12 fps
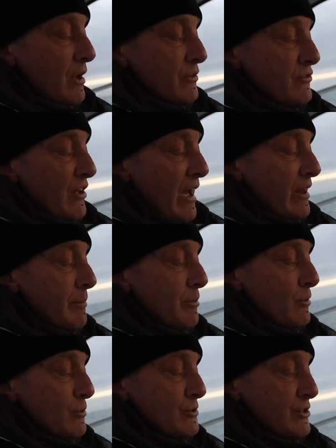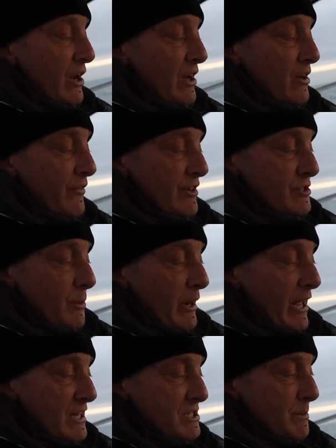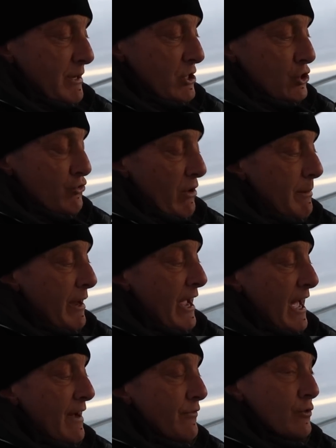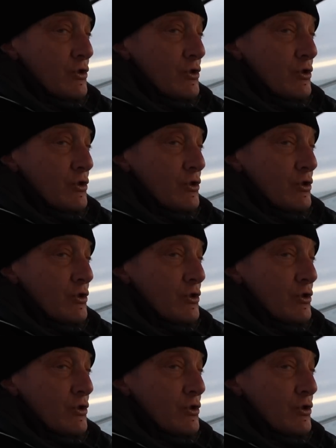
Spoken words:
down the port side of it, so one has to be extremely careful.